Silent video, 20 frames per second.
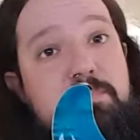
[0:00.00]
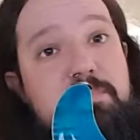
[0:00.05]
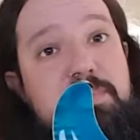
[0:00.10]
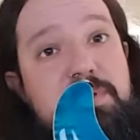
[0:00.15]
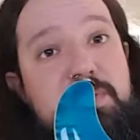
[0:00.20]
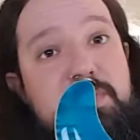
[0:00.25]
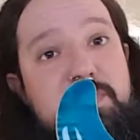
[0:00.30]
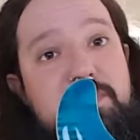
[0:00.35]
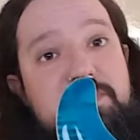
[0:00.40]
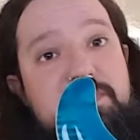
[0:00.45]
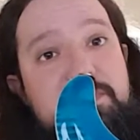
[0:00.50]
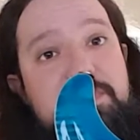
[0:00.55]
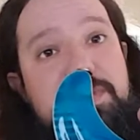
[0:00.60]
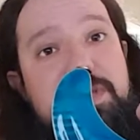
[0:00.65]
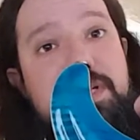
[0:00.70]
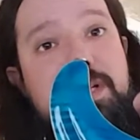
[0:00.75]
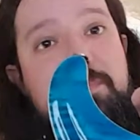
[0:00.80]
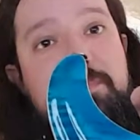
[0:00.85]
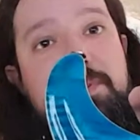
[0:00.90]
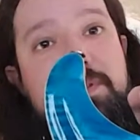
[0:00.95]
Beautiful
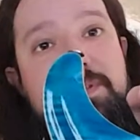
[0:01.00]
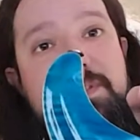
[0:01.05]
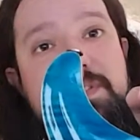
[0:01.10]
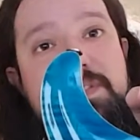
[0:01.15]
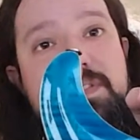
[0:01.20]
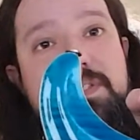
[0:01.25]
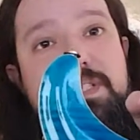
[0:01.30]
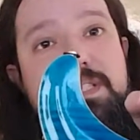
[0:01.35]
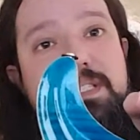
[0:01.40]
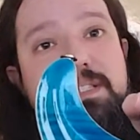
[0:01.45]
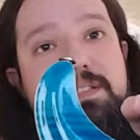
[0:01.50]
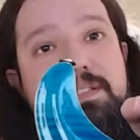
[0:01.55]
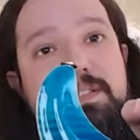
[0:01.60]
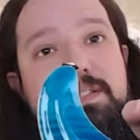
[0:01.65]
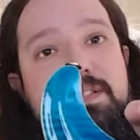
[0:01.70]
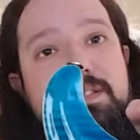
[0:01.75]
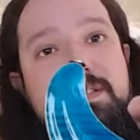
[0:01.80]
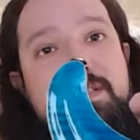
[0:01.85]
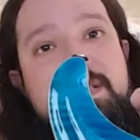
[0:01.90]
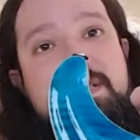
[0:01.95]
top on this thing. This
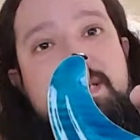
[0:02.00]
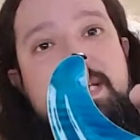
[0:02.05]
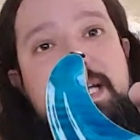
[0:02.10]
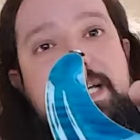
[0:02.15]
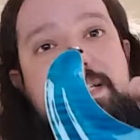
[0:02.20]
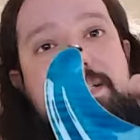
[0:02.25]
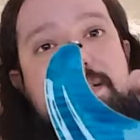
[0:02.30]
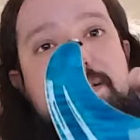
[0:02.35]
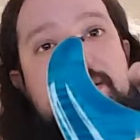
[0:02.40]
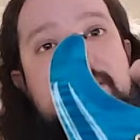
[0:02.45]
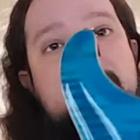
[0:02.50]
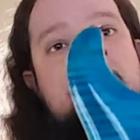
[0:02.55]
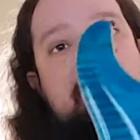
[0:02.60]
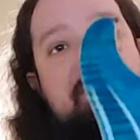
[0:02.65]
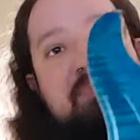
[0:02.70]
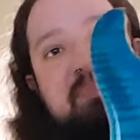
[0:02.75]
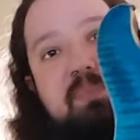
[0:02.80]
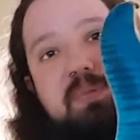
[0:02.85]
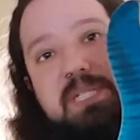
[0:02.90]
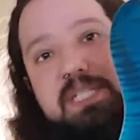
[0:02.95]
isn't a 10
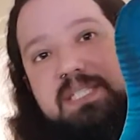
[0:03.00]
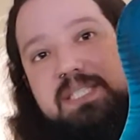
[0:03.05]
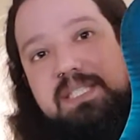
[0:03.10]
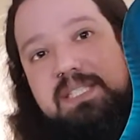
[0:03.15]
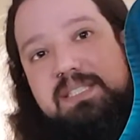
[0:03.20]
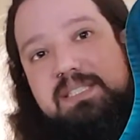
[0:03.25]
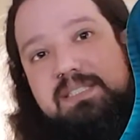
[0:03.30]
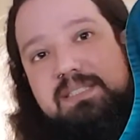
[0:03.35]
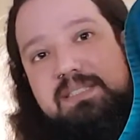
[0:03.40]
top, but